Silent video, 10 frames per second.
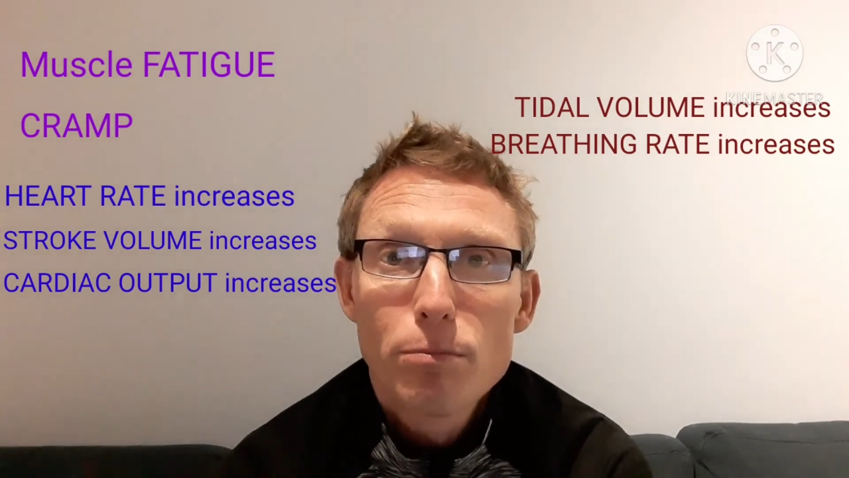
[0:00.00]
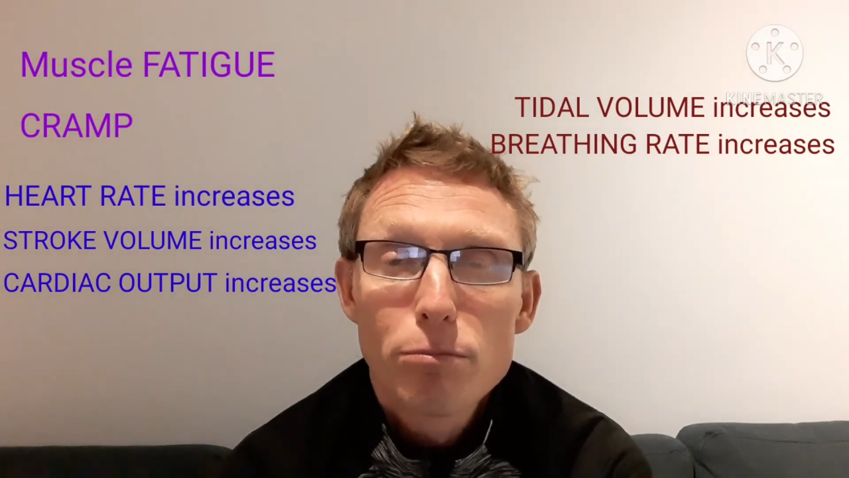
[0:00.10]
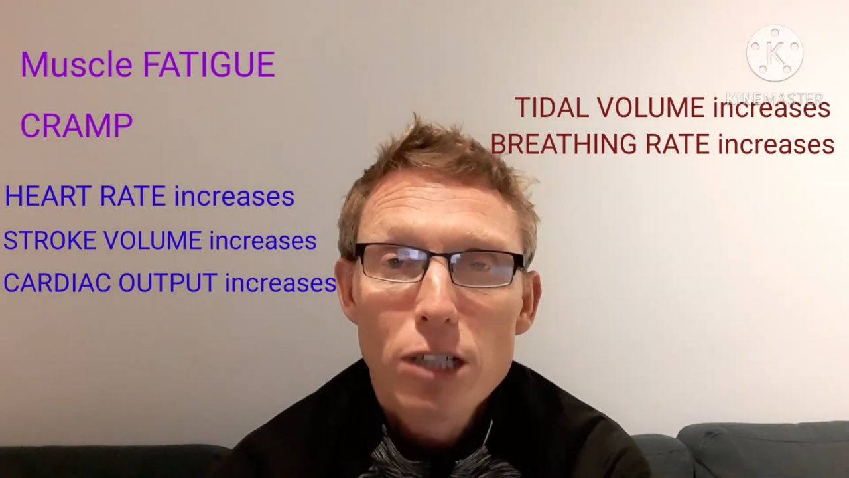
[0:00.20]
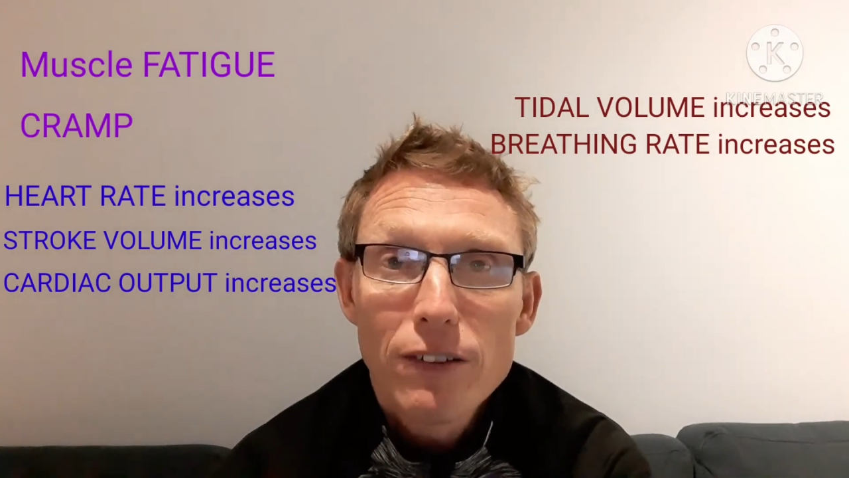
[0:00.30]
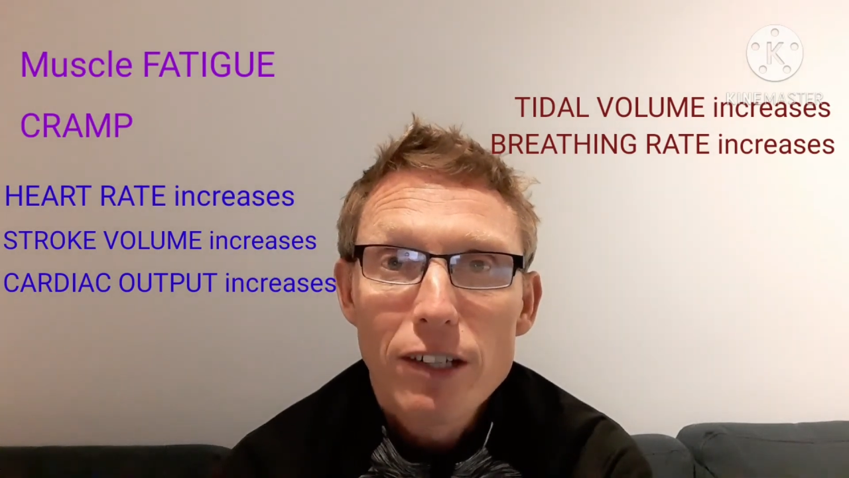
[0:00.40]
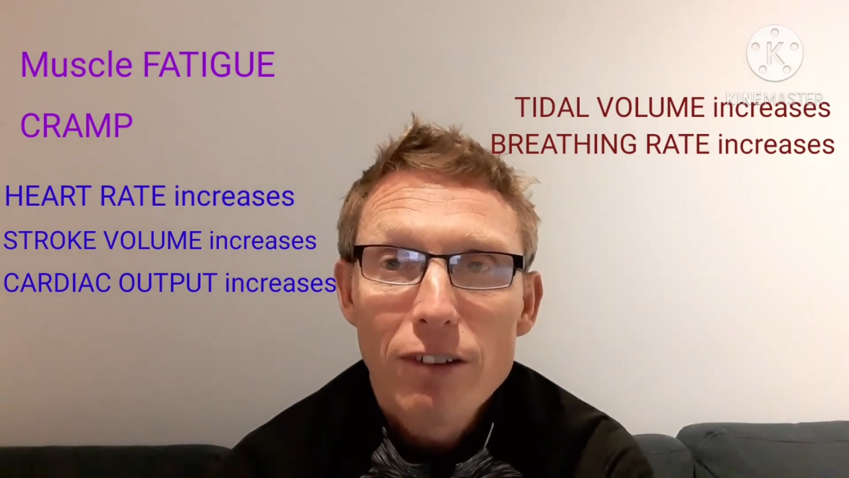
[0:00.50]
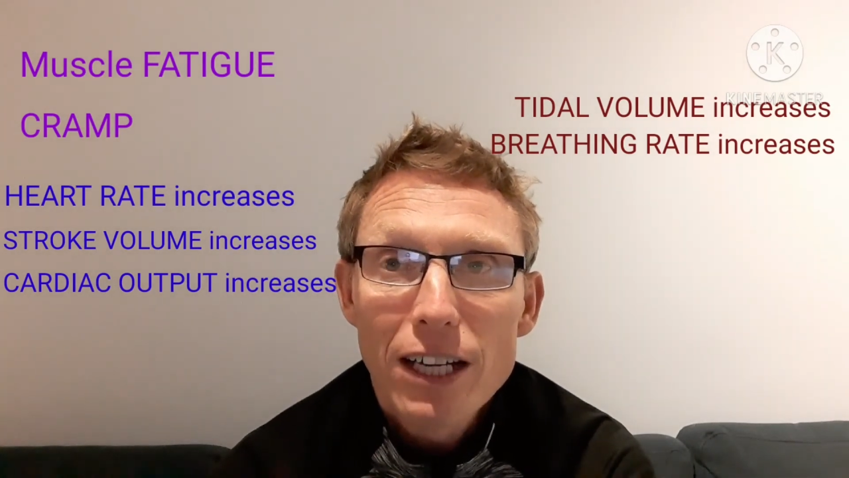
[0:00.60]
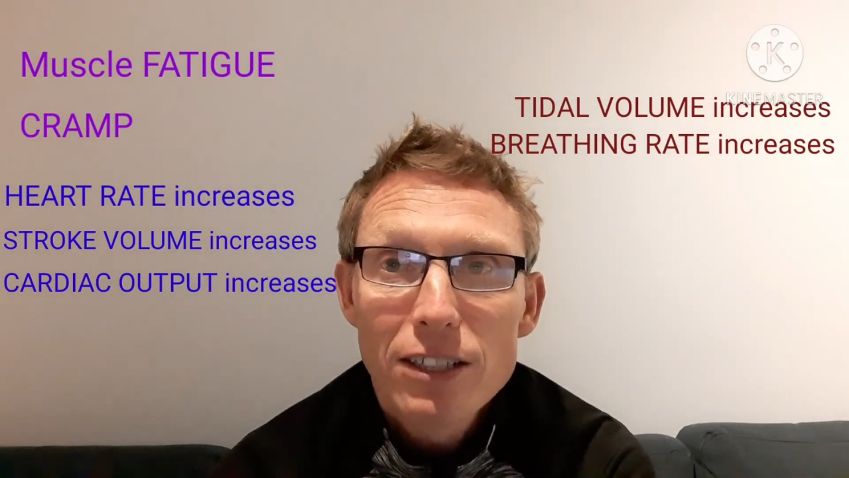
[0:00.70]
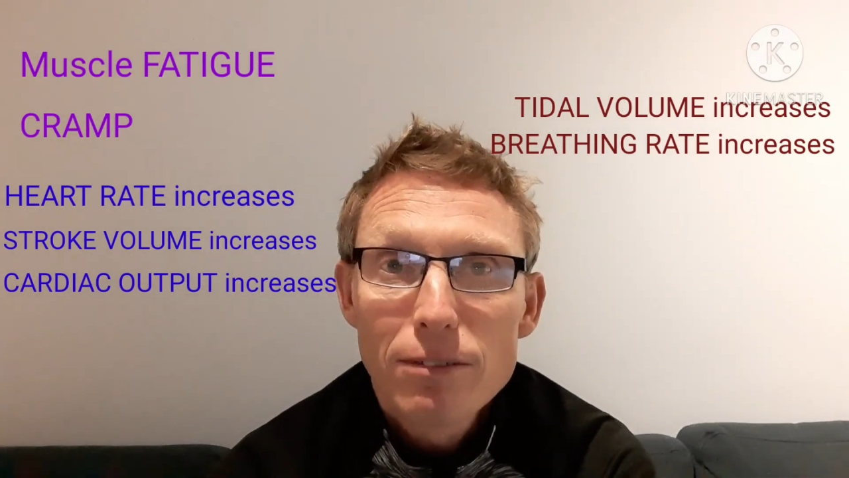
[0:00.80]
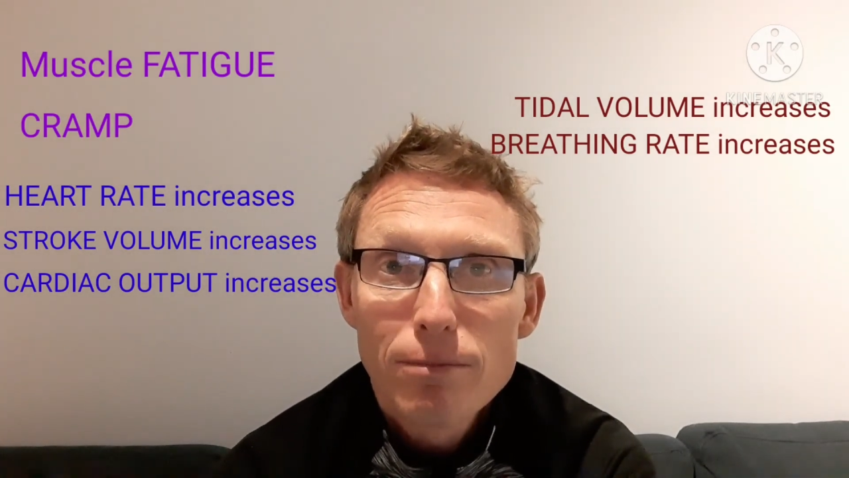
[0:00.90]
breathing
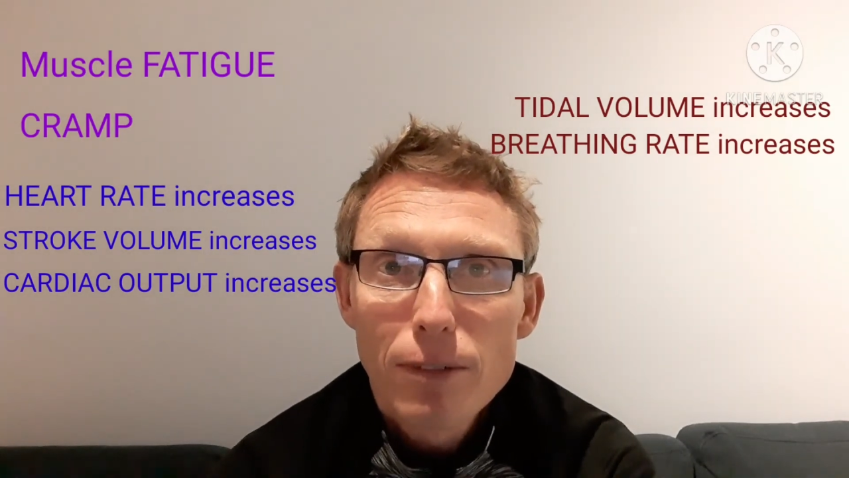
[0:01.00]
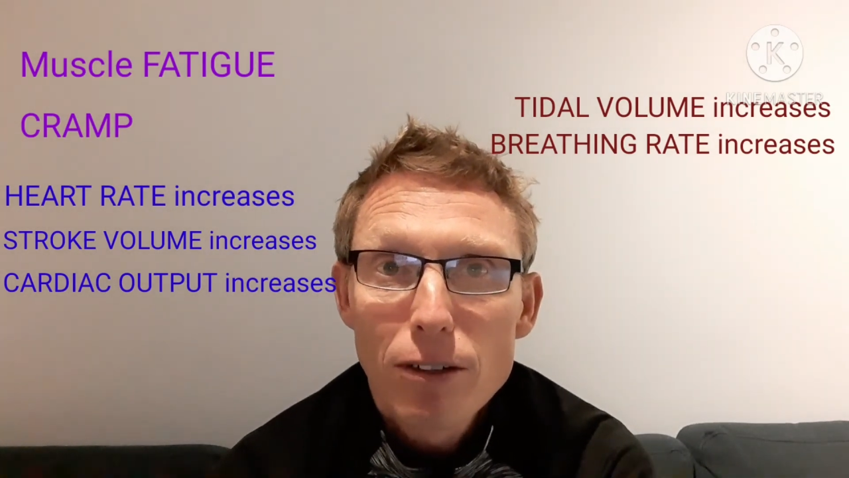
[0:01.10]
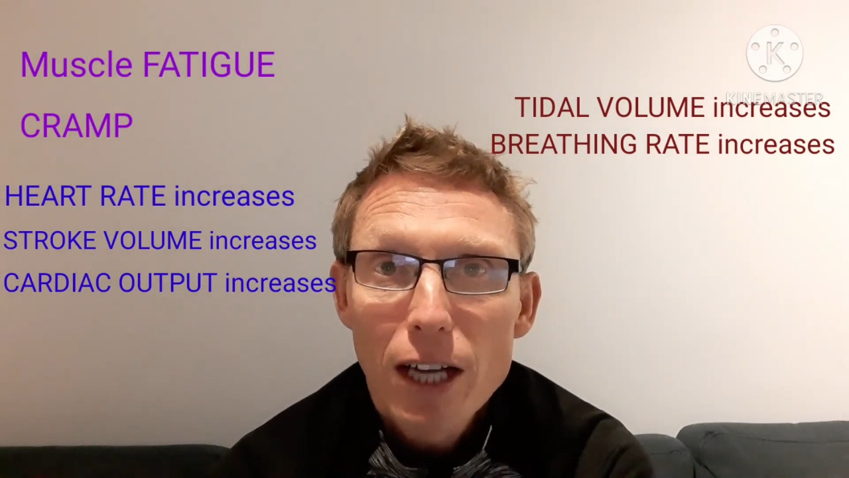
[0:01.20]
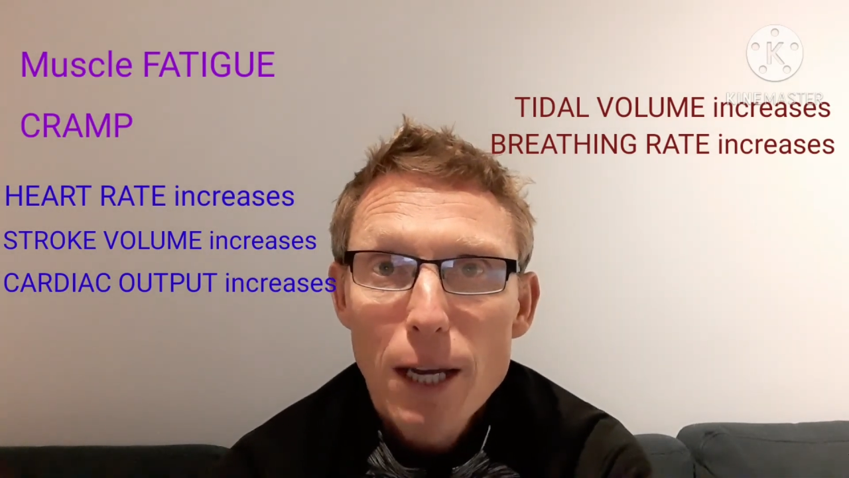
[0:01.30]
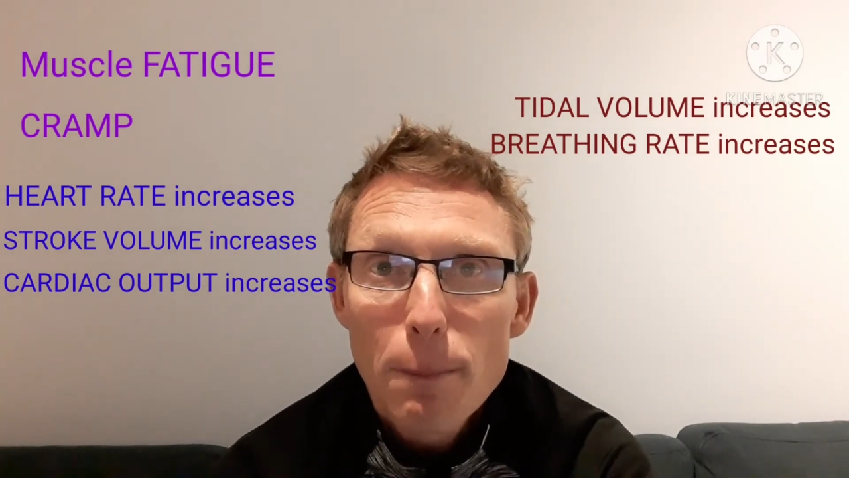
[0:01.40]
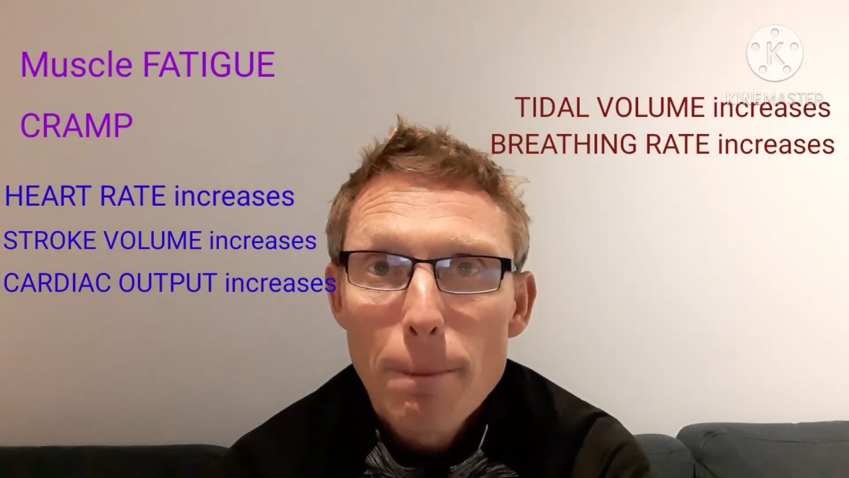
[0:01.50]
rate. Okay.